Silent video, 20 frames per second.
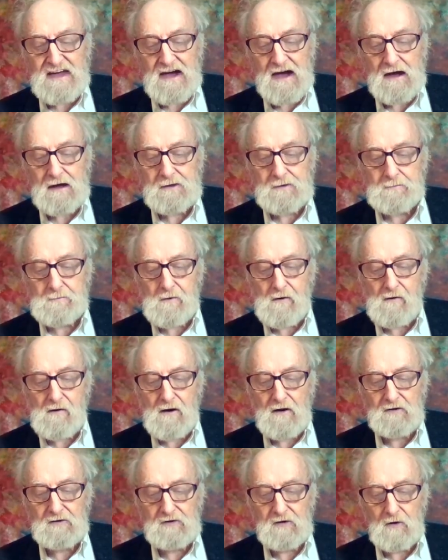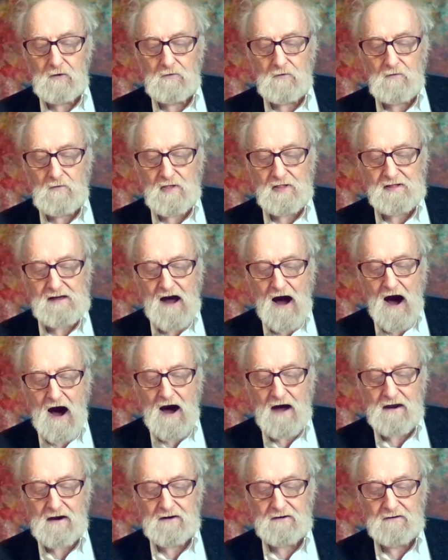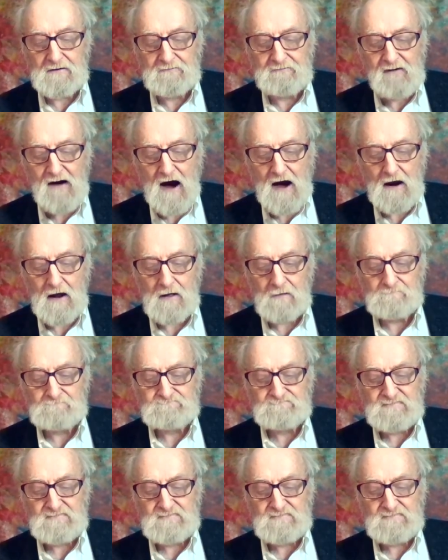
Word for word: Experience union with God is nirvana,